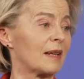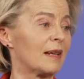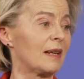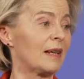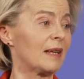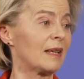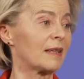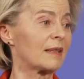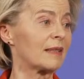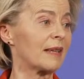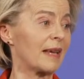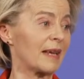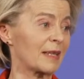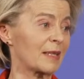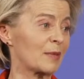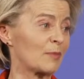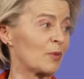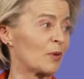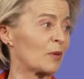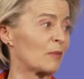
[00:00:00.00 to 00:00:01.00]
and
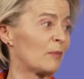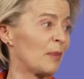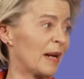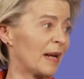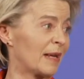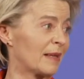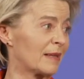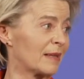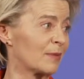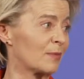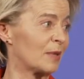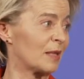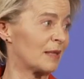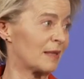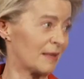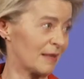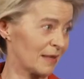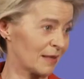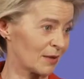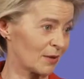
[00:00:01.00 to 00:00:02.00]
export bans. We
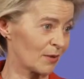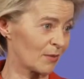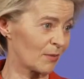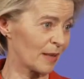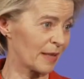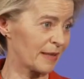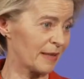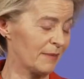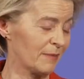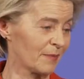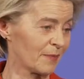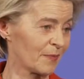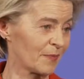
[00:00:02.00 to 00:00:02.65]
see it already.